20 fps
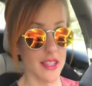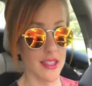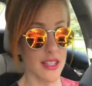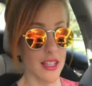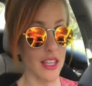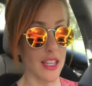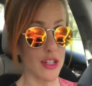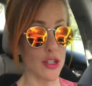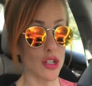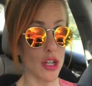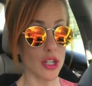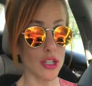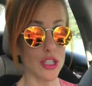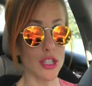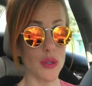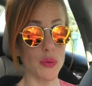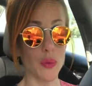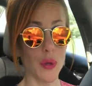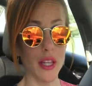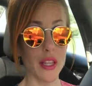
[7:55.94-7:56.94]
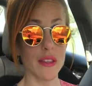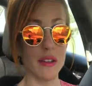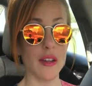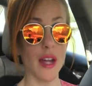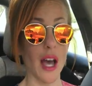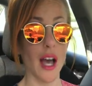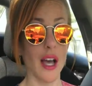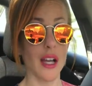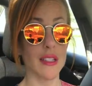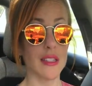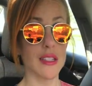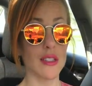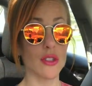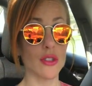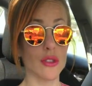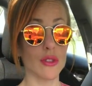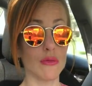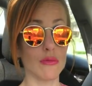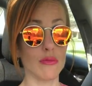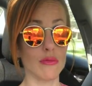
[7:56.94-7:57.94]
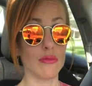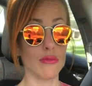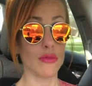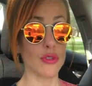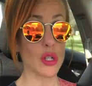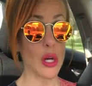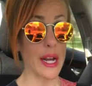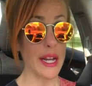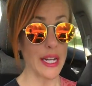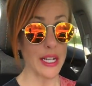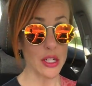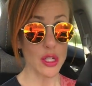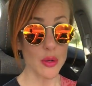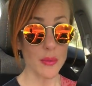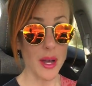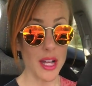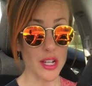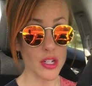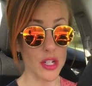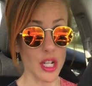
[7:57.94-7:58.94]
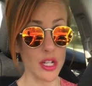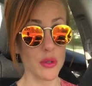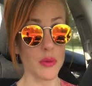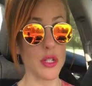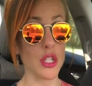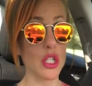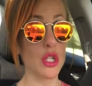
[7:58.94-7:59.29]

that's in conjunction with not training too much, not doing